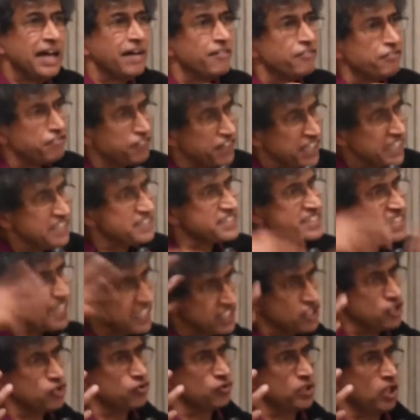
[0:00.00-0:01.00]
feeds
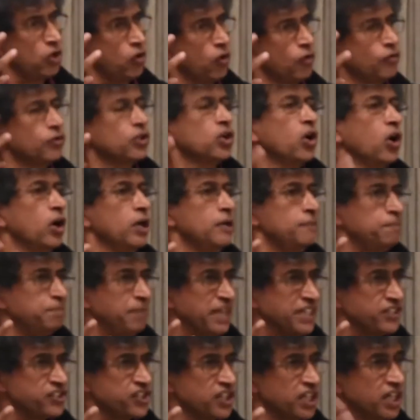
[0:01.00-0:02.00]
into the overall
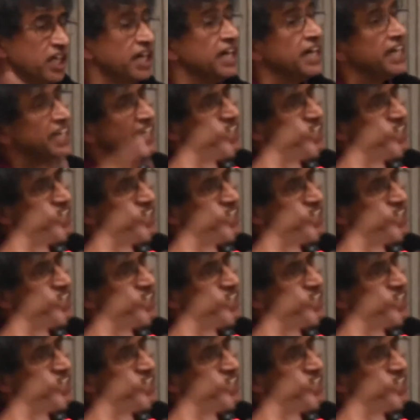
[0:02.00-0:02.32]
picture